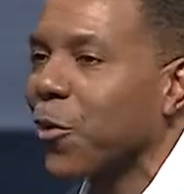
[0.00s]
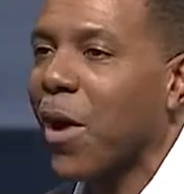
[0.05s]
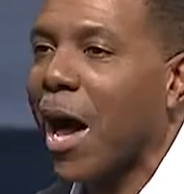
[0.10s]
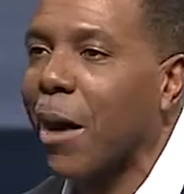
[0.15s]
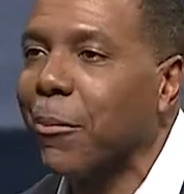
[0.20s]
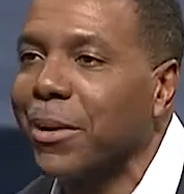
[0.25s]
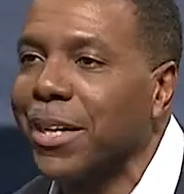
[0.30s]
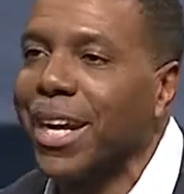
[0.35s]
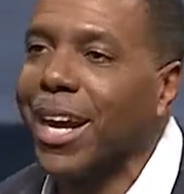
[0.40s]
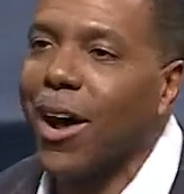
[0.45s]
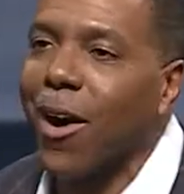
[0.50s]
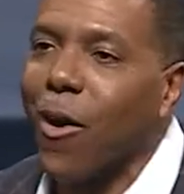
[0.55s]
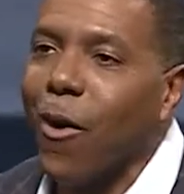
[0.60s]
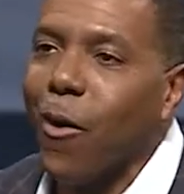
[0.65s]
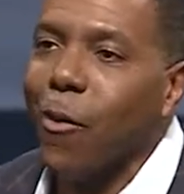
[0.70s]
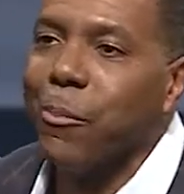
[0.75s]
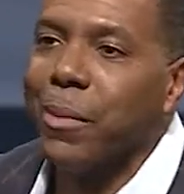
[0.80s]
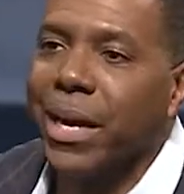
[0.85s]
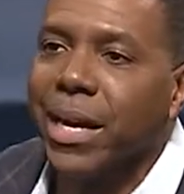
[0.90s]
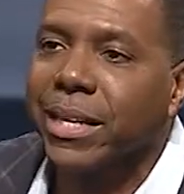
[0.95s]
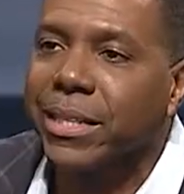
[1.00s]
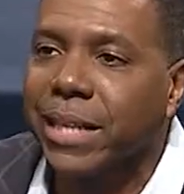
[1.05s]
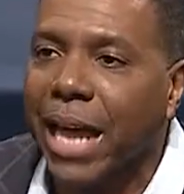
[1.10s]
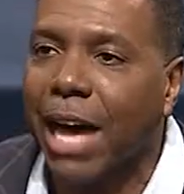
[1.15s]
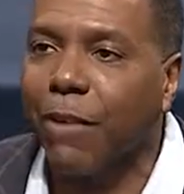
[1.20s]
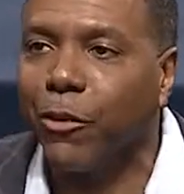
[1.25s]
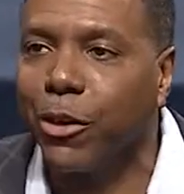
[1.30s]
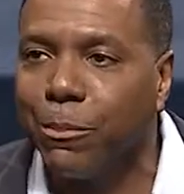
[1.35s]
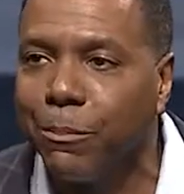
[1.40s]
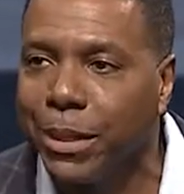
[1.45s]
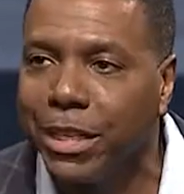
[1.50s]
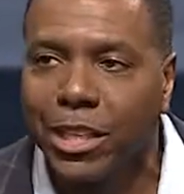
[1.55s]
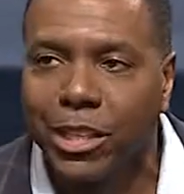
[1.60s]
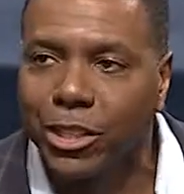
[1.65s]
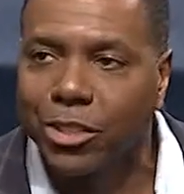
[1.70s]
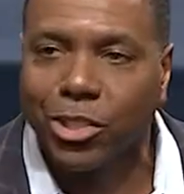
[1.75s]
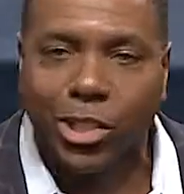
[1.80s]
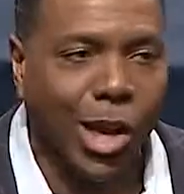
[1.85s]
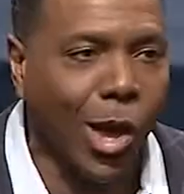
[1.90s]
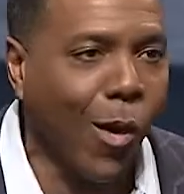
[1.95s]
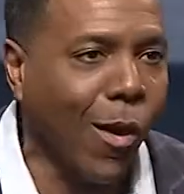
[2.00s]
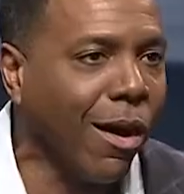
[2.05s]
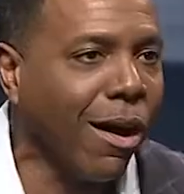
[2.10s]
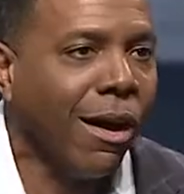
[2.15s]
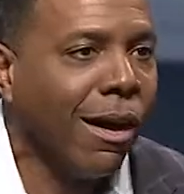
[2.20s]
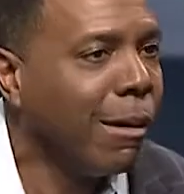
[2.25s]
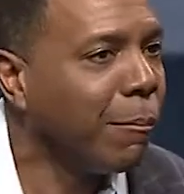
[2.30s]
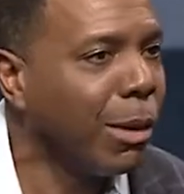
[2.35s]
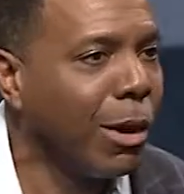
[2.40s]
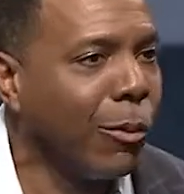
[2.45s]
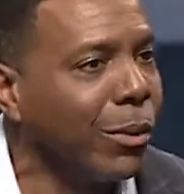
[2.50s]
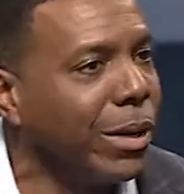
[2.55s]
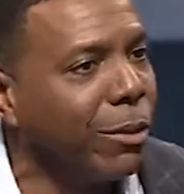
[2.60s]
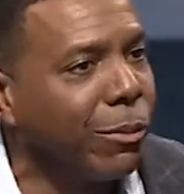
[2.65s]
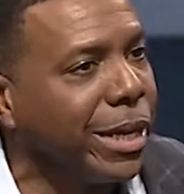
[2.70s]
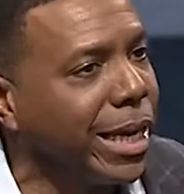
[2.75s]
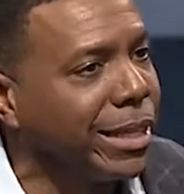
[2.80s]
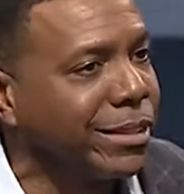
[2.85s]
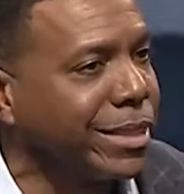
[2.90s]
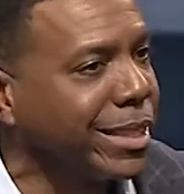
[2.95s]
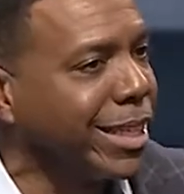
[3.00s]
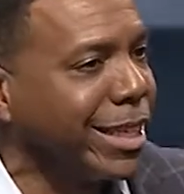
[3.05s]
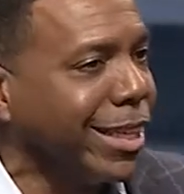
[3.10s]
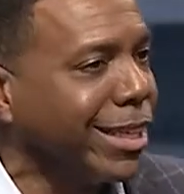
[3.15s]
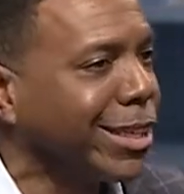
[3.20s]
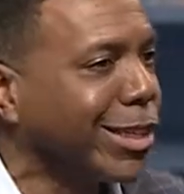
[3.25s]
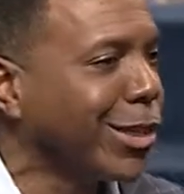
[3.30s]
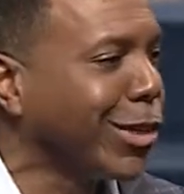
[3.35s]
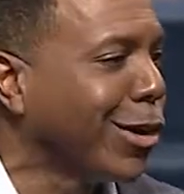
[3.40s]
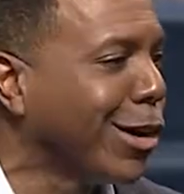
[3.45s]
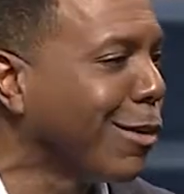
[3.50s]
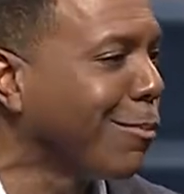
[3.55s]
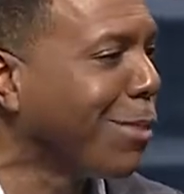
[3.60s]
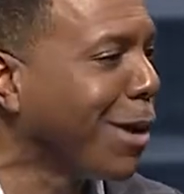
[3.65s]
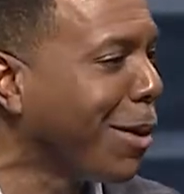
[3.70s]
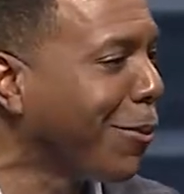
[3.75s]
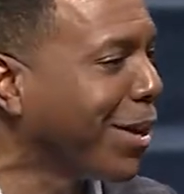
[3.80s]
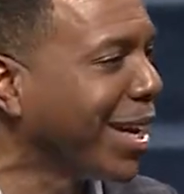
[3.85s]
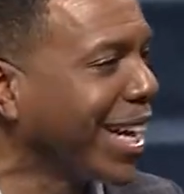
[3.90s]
robbers at home, man. Tap. It'll be a little slower, but we, we still do it. But we,